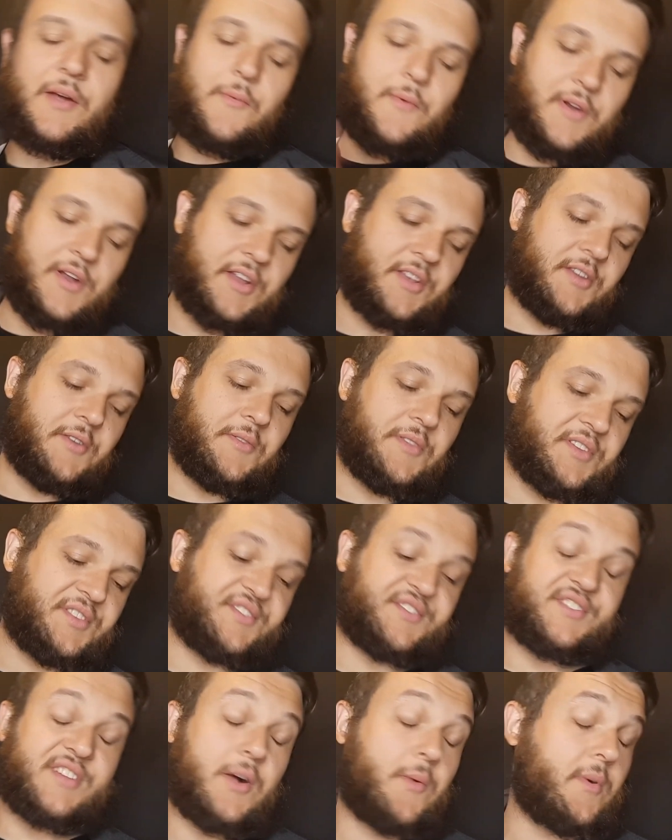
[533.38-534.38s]
I want to do this
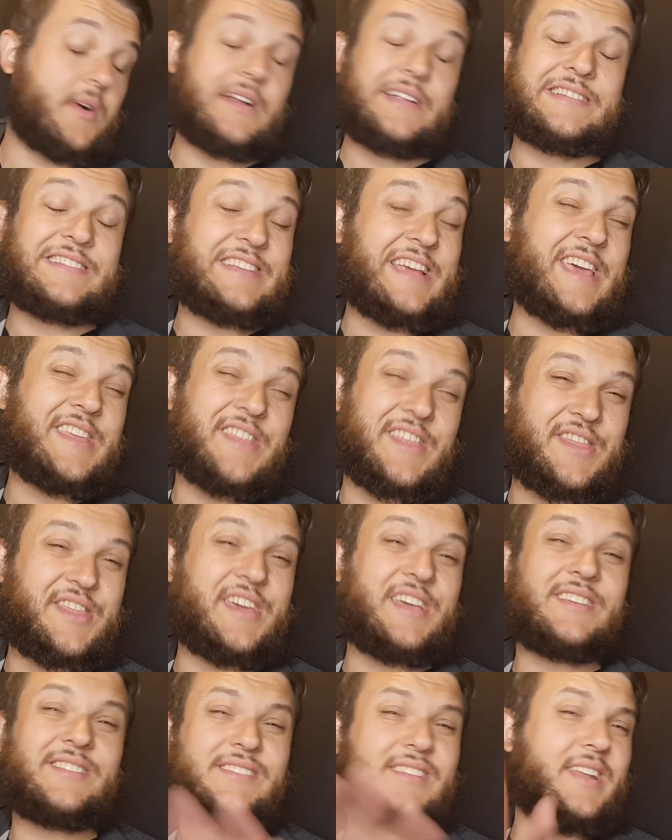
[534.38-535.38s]
is I want to say the
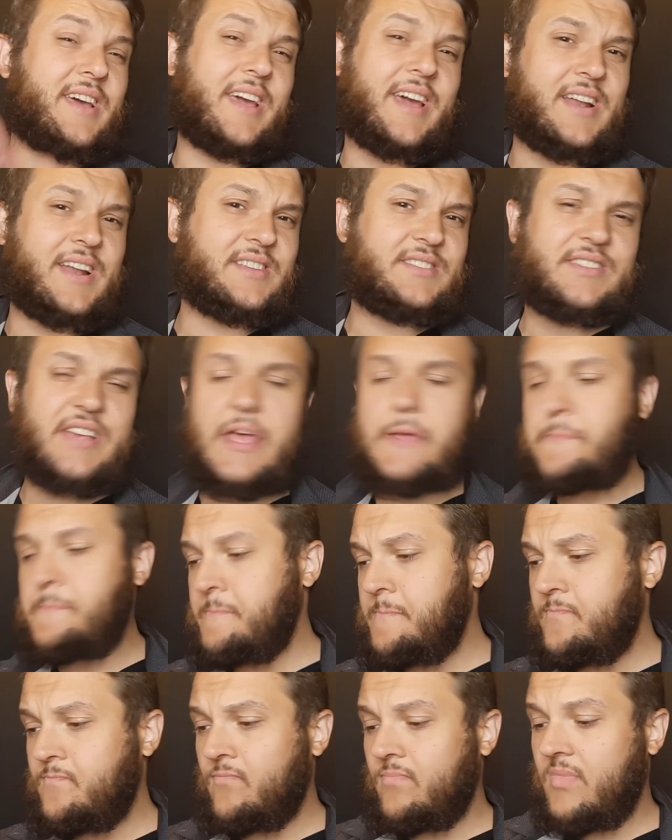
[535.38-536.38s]
things that I gotta say
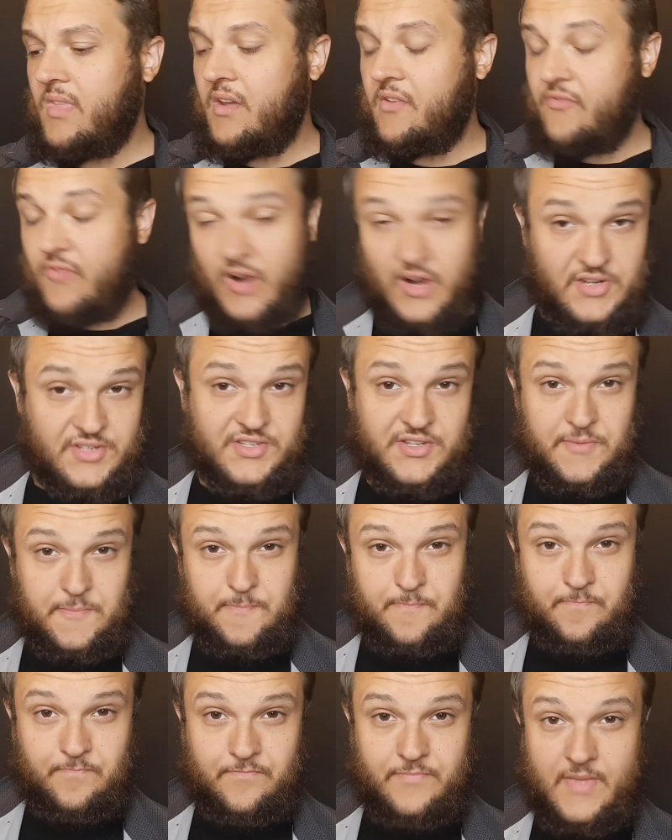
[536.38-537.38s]
first,
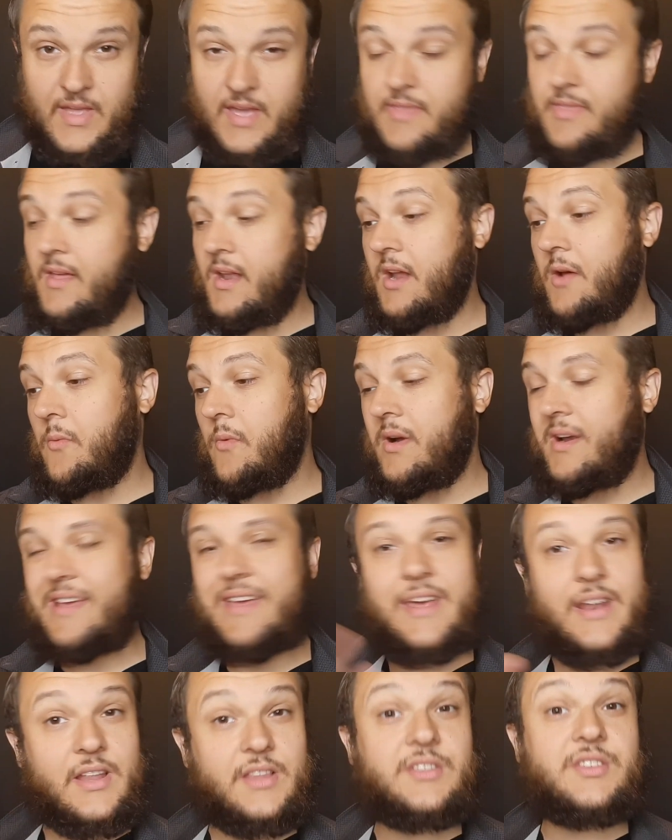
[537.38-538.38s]
and then I want to
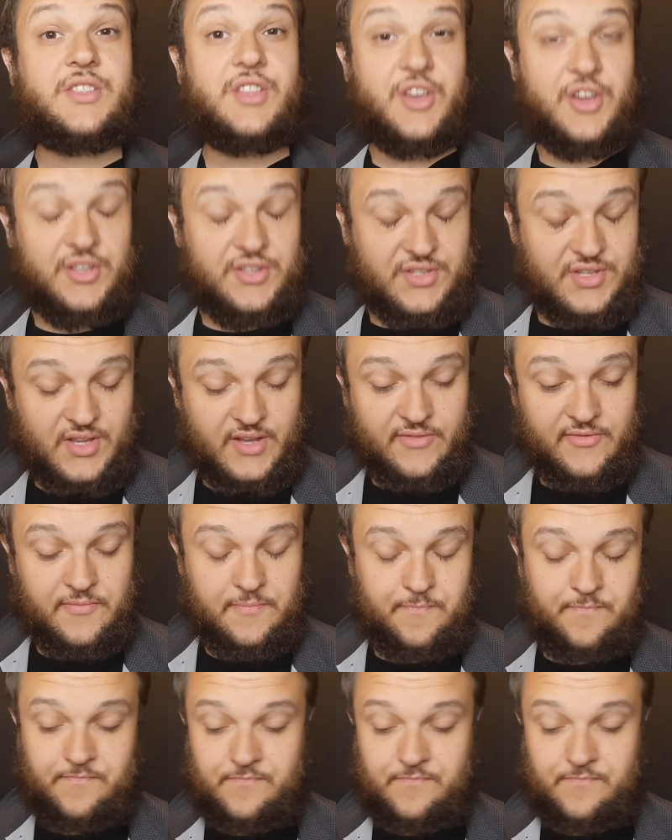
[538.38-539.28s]
get into the good stuff.